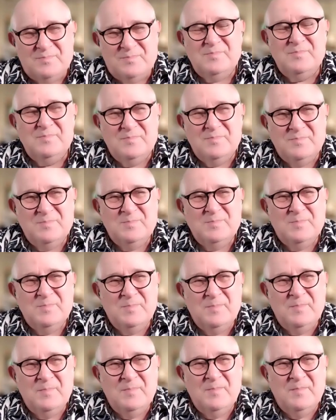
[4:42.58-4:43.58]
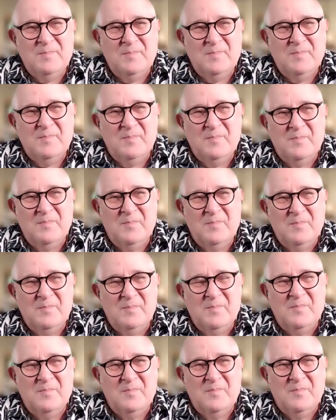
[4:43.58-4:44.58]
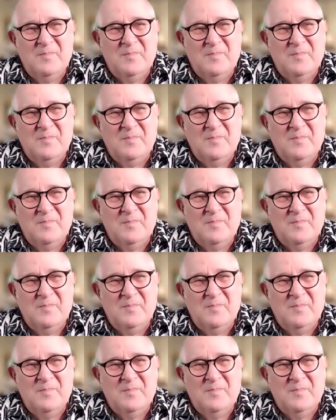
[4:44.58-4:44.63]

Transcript: [no speech]